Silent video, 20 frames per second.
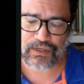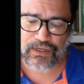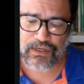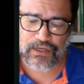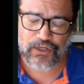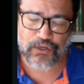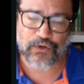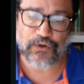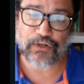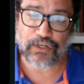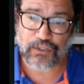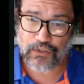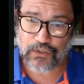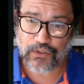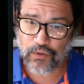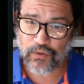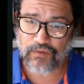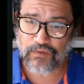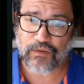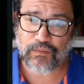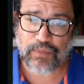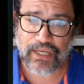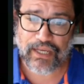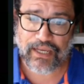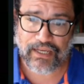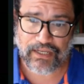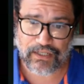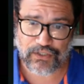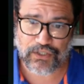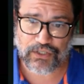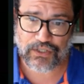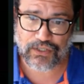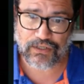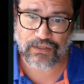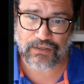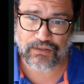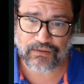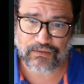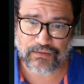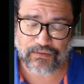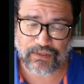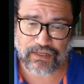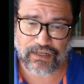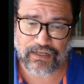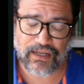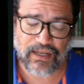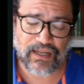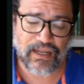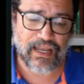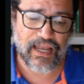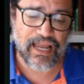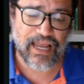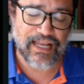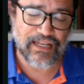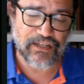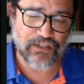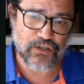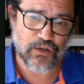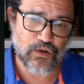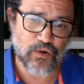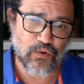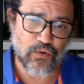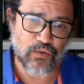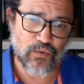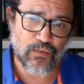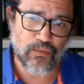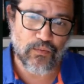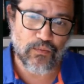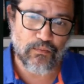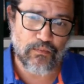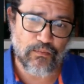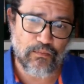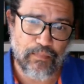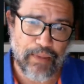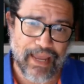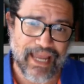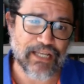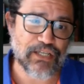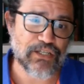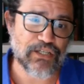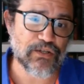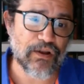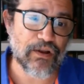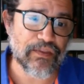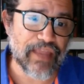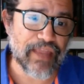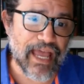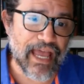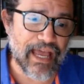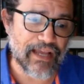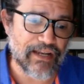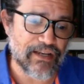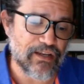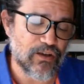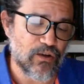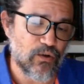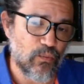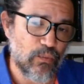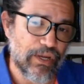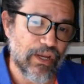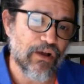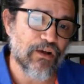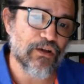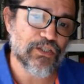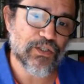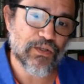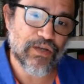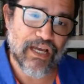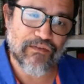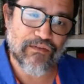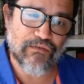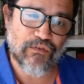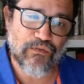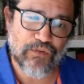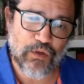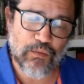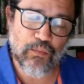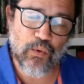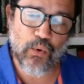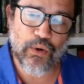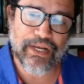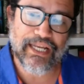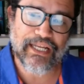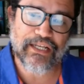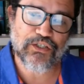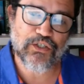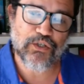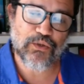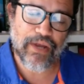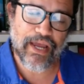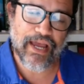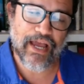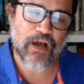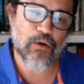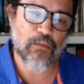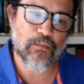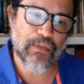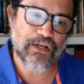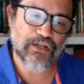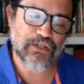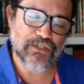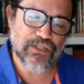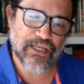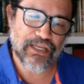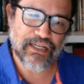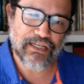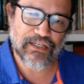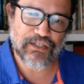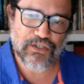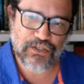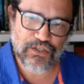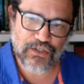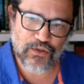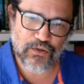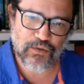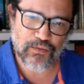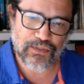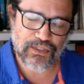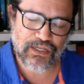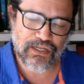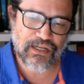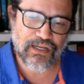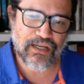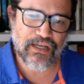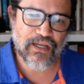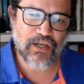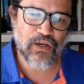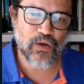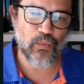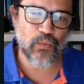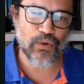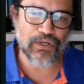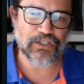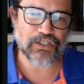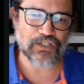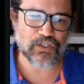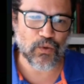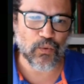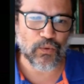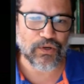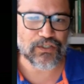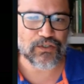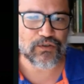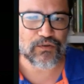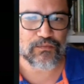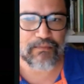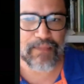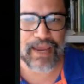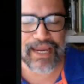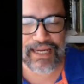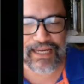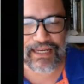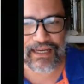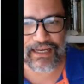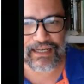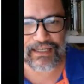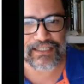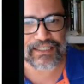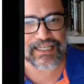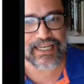You're in control of the pitch, right? And so based on that, we also have a viewpoint into how much they consumed, which is going to make us and